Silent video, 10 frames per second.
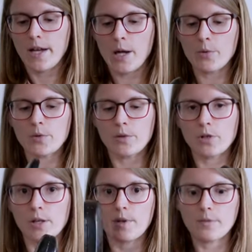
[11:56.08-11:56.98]
I always want to
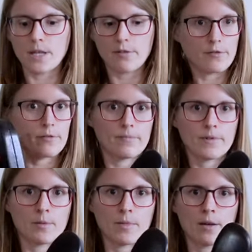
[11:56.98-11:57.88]
keep them safe
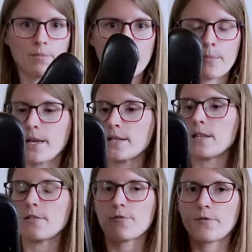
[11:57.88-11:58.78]
in my big,
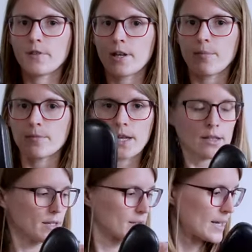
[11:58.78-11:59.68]
massive
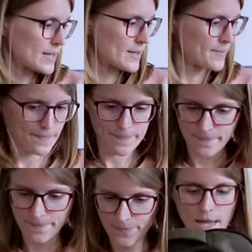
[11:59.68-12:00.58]
sunglass case.
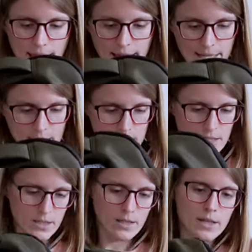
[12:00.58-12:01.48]
And
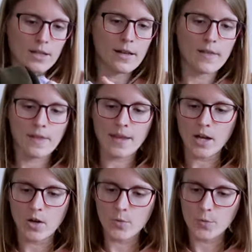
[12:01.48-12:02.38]

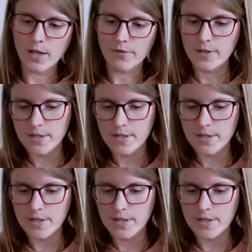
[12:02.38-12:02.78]
now we have a